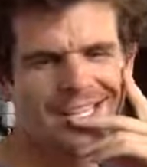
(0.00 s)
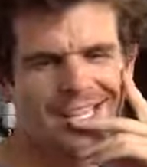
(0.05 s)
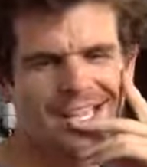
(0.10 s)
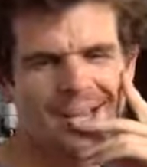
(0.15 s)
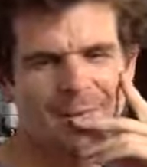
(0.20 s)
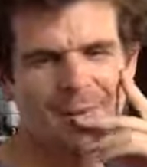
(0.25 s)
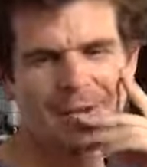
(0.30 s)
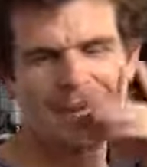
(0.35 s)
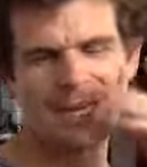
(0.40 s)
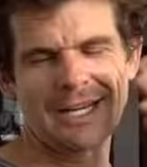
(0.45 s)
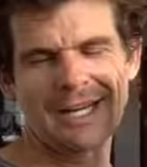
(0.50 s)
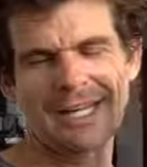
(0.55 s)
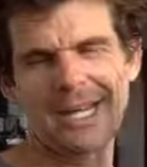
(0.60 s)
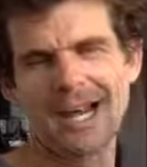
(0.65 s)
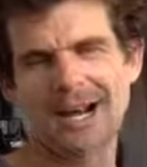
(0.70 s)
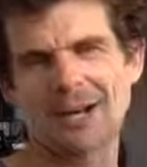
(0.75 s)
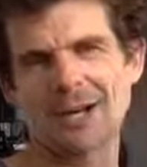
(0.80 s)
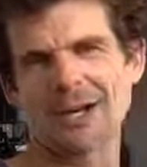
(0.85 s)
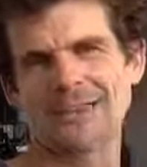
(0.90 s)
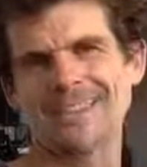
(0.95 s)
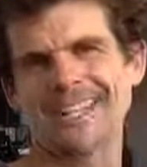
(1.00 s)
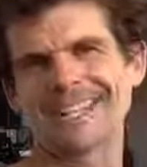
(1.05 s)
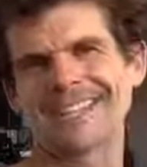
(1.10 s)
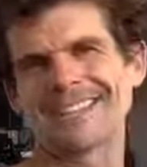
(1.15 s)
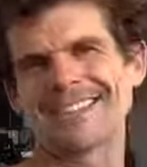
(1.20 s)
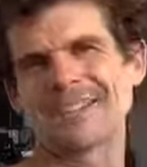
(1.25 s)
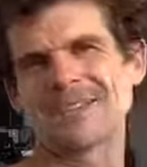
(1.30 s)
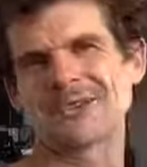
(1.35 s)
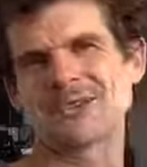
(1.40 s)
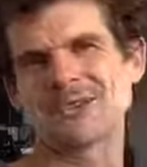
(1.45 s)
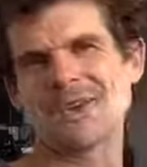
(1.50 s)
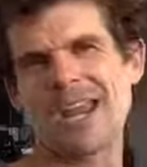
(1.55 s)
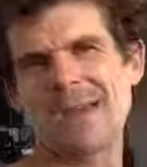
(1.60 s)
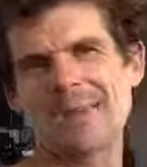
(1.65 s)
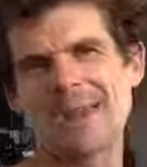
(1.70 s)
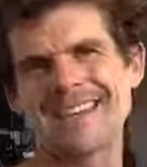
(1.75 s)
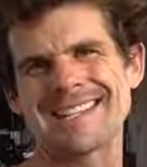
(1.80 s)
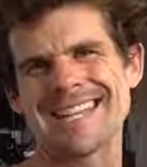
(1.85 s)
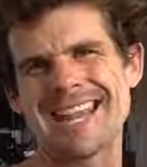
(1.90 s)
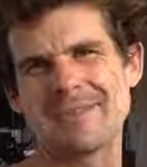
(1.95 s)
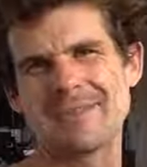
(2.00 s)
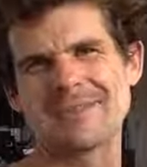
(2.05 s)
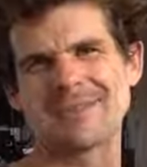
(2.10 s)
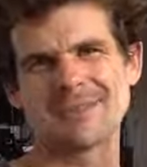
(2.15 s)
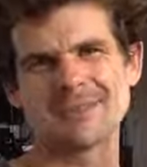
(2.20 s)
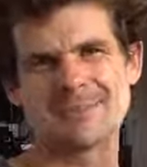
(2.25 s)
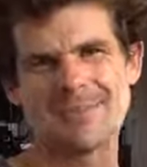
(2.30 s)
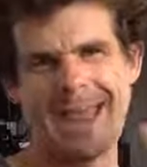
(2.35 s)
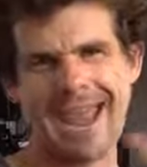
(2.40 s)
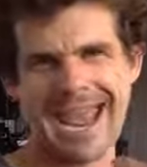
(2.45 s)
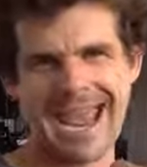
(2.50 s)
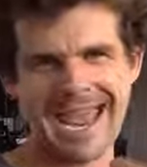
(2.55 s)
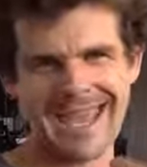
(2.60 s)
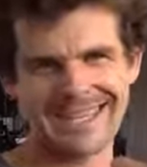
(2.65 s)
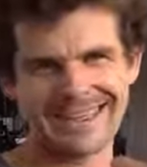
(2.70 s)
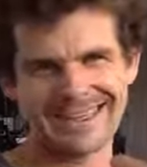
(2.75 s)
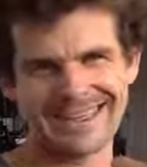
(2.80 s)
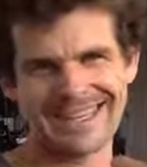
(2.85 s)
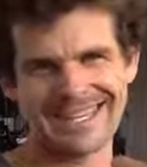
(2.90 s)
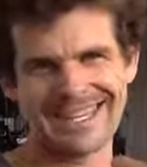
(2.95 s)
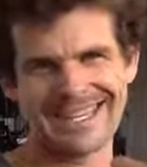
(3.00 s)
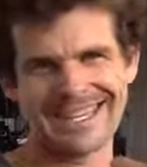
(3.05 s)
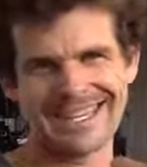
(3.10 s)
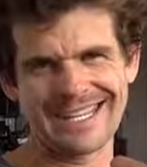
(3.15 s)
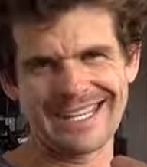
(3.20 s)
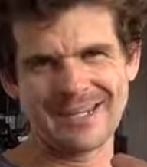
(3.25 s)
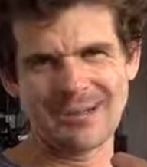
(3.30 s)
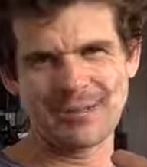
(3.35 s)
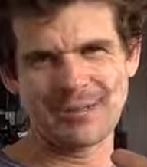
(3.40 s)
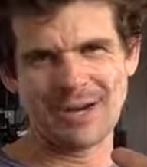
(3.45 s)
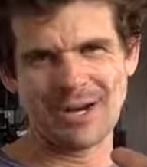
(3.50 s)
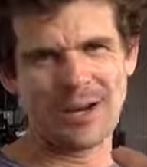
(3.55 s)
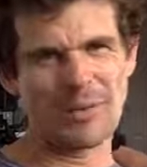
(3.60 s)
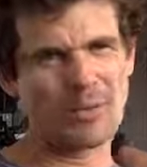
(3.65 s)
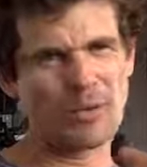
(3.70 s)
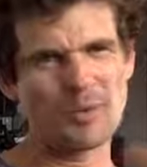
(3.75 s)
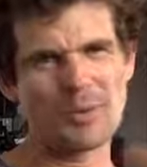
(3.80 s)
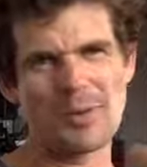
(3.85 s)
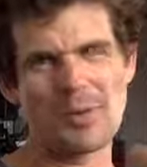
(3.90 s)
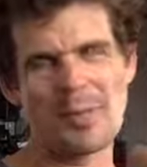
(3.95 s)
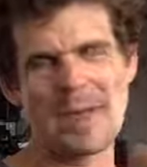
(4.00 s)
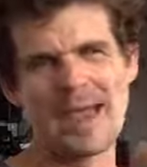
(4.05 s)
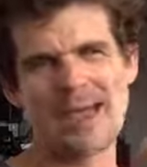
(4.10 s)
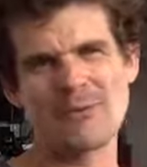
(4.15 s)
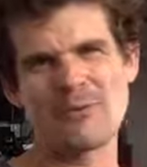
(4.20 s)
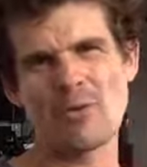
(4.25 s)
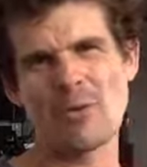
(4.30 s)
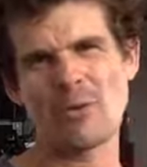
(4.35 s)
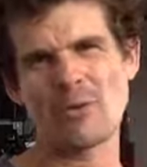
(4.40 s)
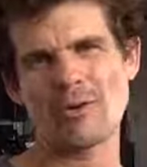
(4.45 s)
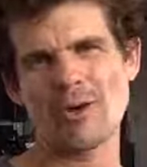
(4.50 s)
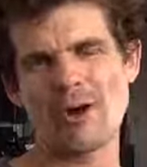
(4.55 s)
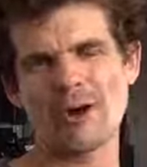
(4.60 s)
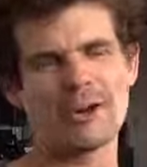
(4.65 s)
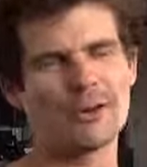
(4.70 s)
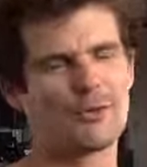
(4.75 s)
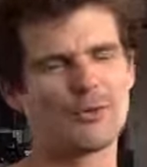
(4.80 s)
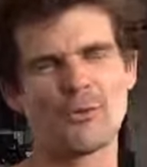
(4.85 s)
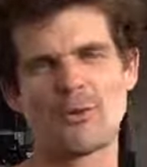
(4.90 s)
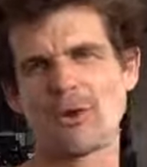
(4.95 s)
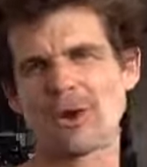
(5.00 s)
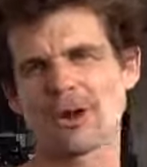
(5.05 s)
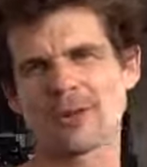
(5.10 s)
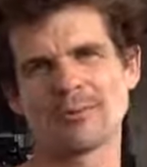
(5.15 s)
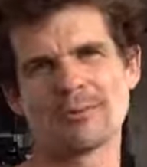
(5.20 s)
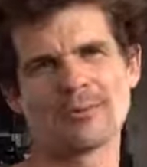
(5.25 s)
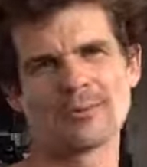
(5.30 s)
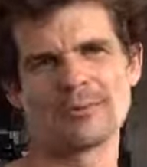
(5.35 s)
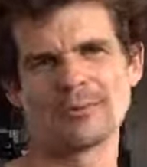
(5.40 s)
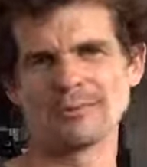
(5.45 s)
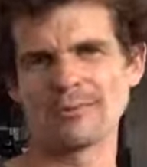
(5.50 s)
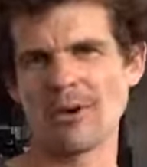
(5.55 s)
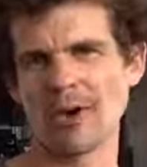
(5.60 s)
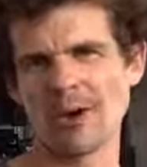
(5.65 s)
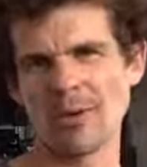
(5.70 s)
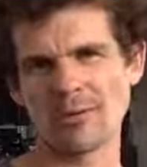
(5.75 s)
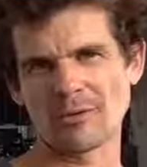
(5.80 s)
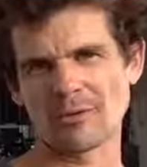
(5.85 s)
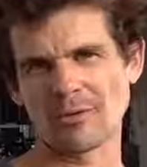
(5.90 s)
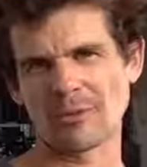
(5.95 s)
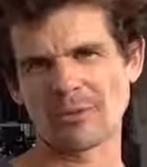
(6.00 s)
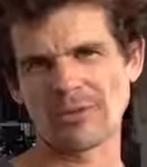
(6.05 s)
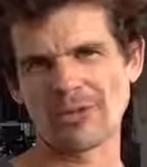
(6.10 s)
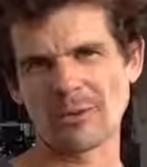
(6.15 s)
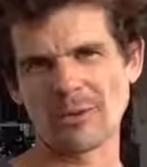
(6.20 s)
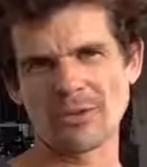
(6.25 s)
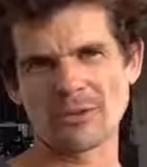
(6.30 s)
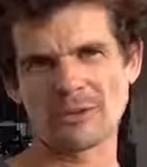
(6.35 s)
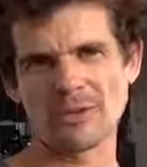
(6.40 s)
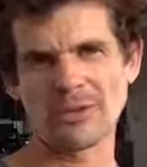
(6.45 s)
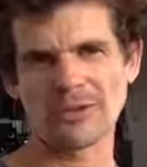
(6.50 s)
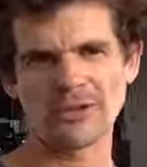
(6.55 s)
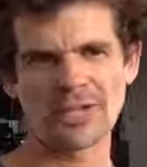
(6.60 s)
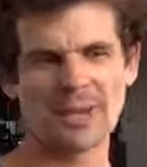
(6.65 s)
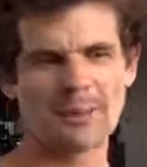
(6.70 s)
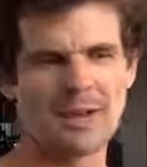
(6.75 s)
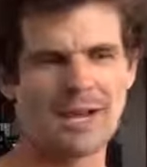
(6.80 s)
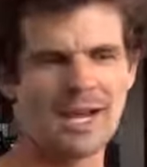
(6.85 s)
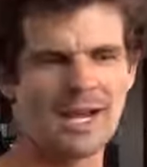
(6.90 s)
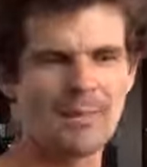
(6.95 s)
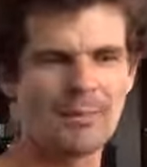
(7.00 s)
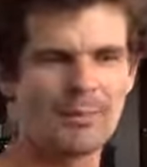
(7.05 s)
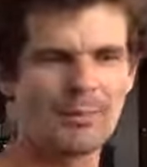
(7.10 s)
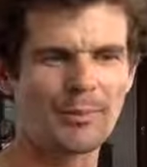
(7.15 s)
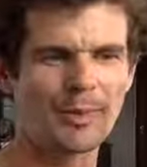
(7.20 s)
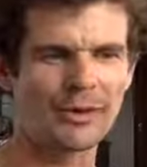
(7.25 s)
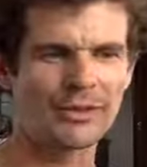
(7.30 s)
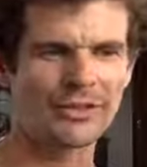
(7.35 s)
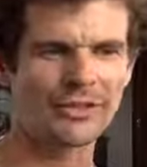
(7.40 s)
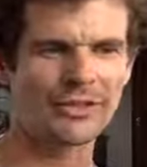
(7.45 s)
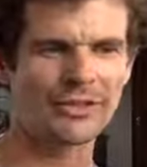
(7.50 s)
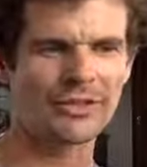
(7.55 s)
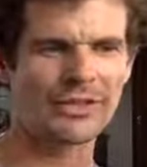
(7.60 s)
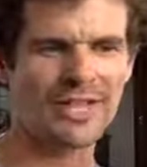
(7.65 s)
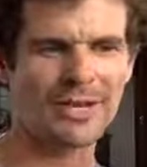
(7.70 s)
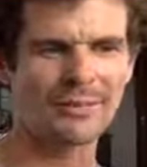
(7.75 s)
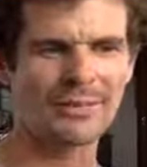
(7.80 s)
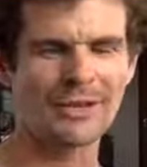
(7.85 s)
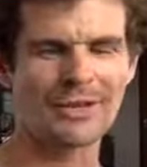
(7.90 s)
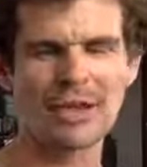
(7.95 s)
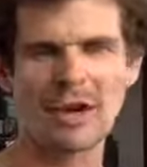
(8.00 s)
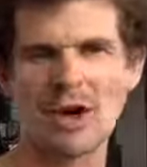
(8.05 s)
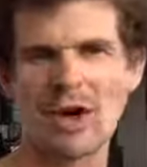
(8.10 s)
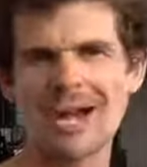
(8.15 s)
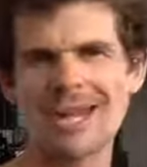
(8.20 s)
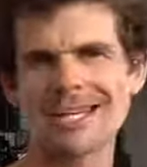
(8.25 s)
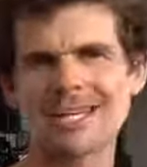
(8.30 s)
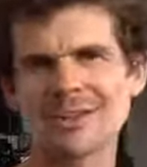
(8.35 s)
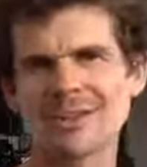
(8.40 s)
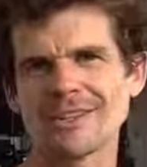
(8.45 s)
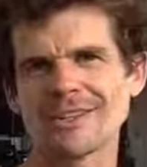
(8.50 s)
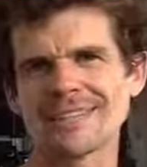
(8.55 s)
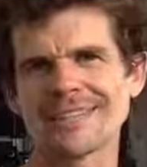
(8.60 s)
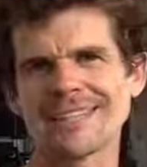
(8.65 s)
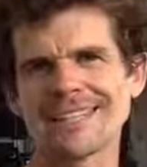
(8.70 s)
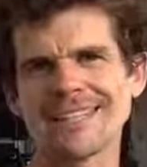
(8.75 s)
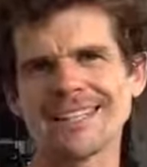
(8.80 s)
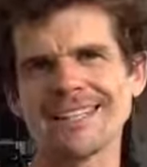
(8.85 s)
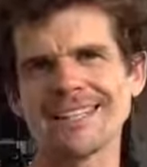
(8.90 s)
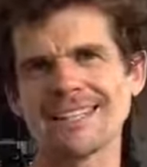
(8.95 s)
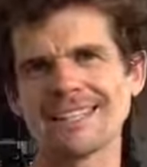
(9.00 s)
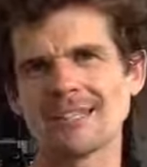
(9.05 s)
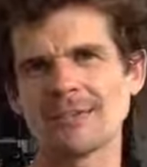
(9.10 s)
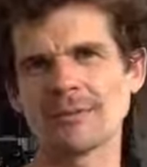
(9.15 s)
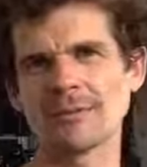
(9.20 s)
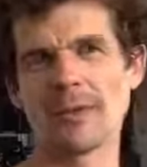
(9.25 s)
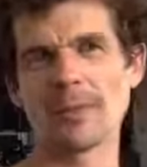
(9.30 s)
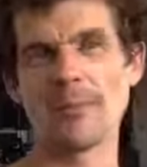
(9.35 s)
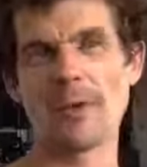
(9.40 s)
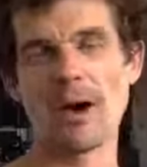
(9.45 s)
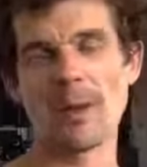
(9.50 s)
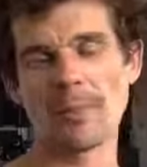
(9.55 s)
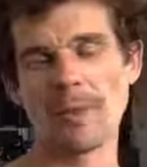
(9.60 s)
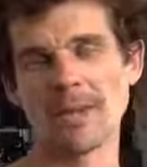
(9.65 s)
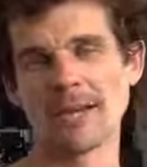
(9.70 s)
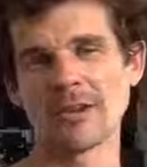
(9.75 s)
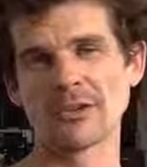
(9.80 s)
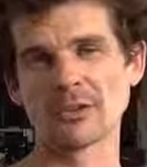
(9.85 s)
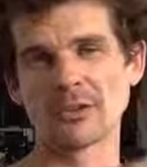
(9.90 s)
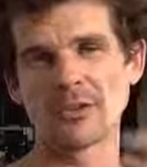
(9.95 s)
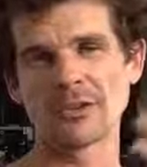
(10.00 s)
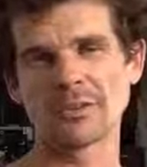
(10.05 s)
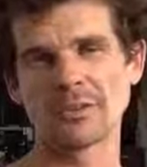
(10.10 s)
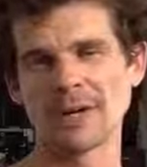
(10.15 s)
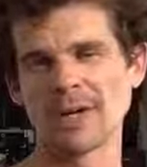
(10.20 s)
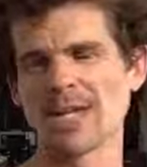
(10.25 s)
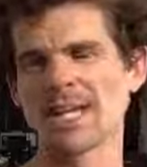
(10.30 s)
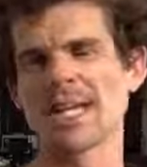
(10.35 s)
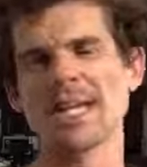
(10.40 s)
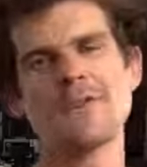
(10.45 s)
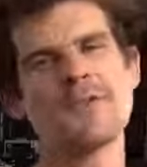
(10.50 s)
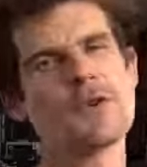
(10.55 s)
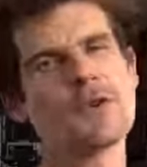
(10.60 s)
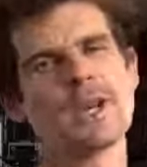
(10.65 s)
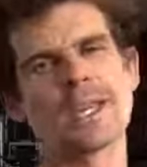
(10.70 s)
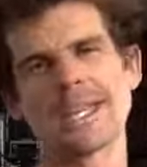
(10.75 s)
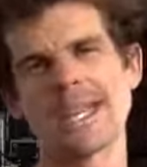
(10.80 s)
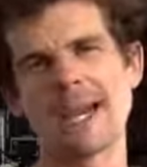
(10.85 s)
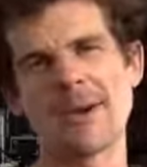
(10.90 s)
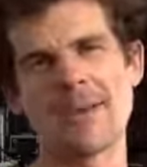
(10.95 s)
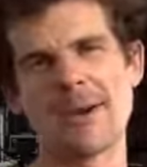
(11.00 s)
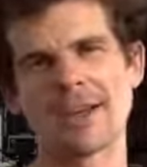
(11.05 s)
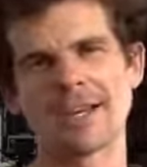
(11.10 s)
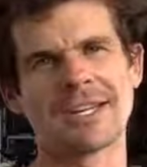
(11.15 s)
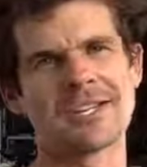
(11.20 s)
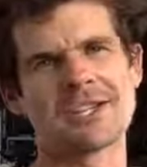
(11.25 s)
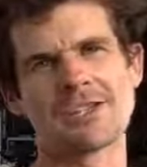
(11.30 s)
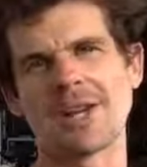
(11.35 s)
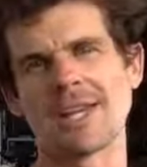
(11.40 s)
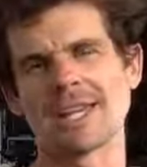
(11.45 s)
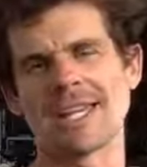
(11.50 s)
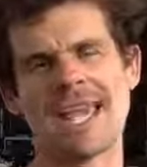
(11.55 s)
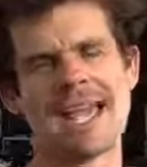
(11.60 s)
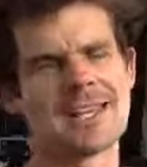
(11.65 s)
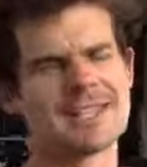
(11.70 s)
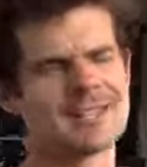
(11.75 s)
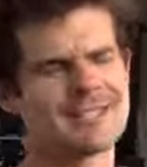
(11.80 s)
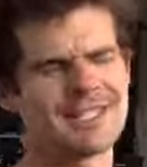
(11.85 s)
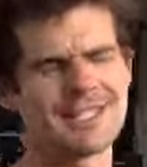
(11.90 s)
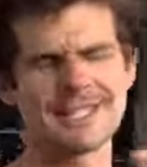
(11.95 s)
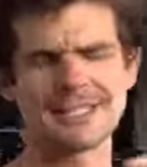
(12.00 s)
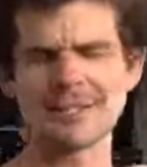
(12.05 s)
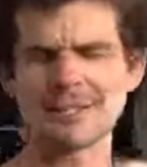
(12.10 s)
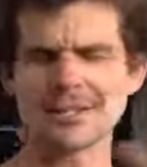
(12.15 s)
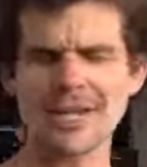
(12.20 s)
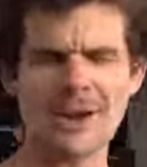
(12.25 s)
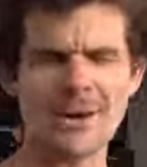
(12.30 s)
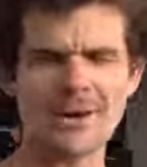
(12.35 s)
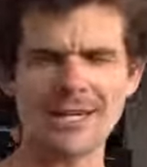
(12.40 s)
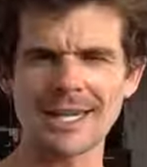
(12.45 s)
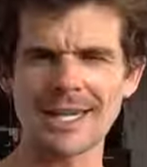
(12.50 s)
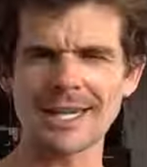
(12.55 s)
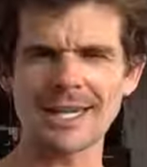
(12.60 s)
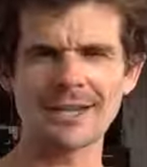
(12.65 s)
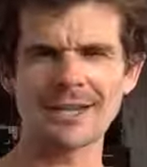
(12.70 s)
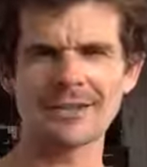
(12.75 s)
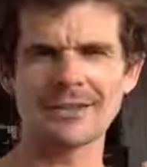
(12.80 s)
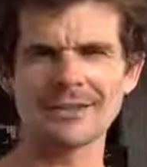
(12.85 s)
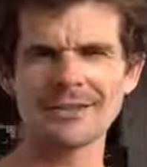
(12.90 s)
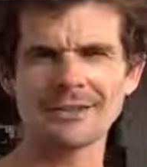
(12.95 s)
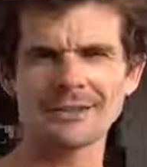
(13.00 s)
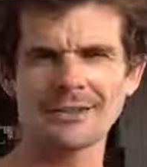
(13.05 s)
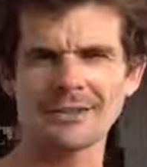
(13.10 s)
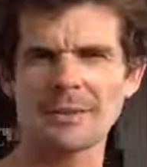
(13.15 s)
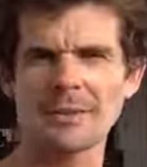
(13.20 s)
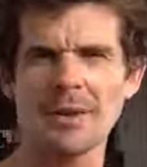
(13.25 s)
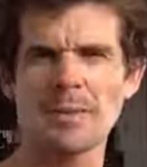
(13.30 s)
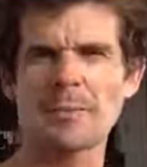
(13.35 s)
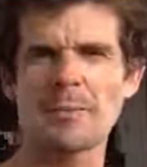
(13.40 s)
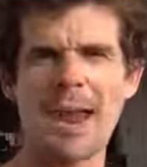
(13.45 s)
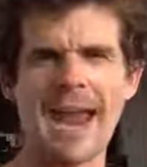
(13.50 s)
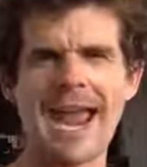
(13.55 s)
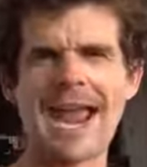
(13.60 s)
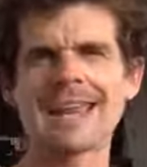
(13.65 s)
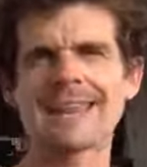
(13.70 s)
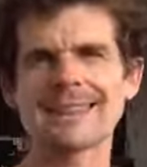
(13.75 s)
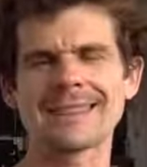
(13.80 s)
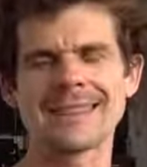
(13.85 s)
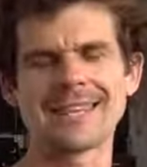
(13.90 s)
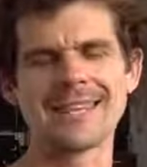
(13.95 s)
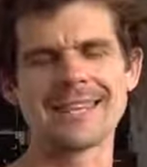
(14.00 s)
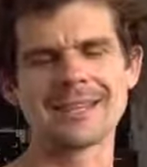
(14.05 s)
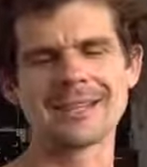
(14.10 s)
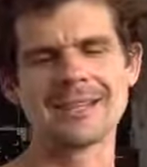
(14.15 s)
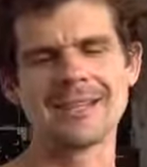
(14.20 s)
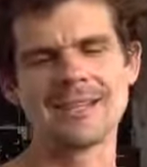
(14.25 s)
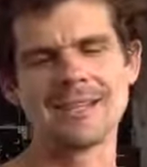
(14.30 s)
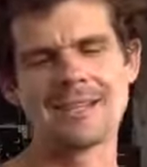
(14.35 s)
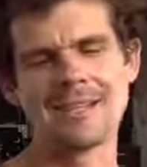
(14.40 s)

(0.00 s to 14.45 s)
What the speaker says: I mean, now I don't think the SRAM eTap is a bad thing, but I wouldn't be paying I could buy one Group 7 when they first come out, but it's something that I don't see, in my opinion, is worth the money. If you want to get one because you like gadgets, then go and get it. It's not going to be a bad thing.